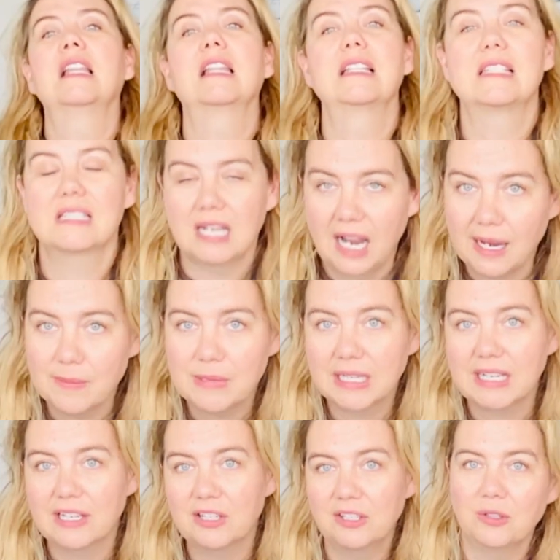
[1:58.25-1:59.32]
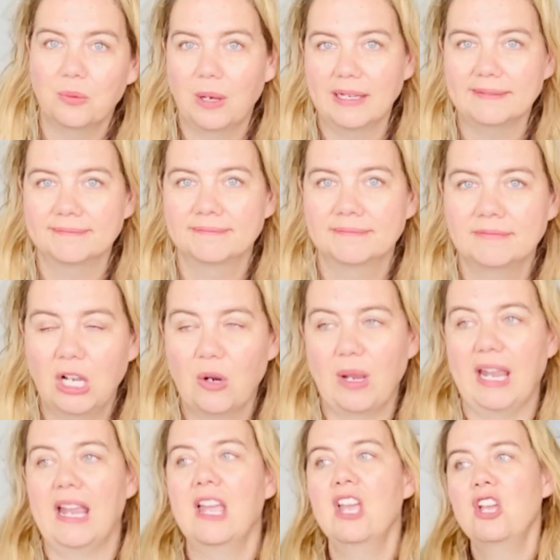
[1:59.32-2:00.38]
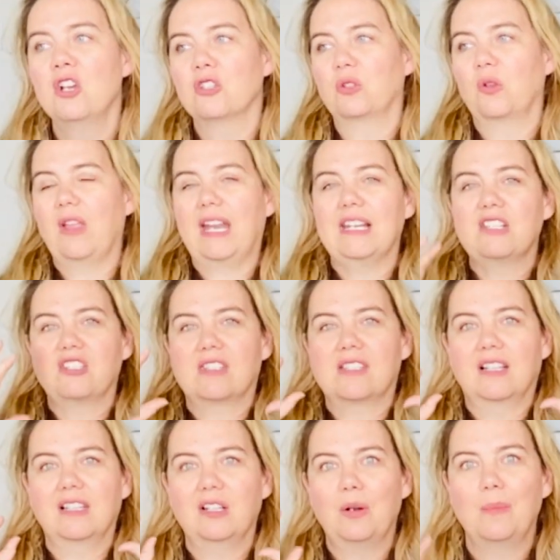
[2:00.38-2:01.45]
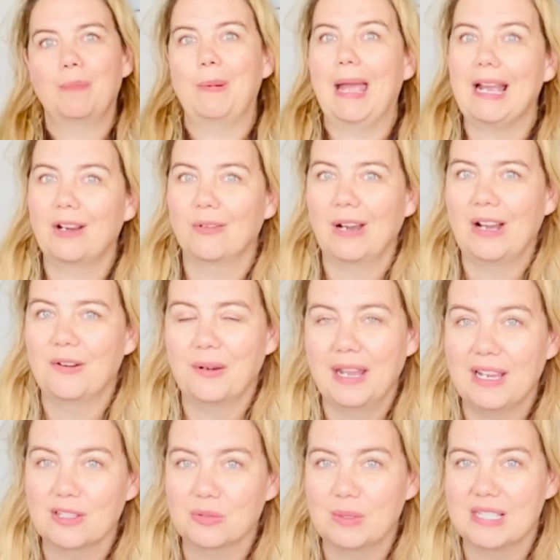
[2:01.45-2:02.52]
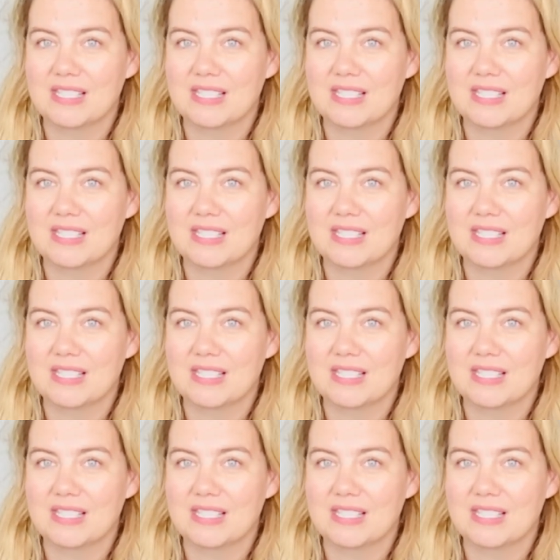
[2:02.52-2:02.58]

It's time to get a new one. Okay, so that is just a little background as we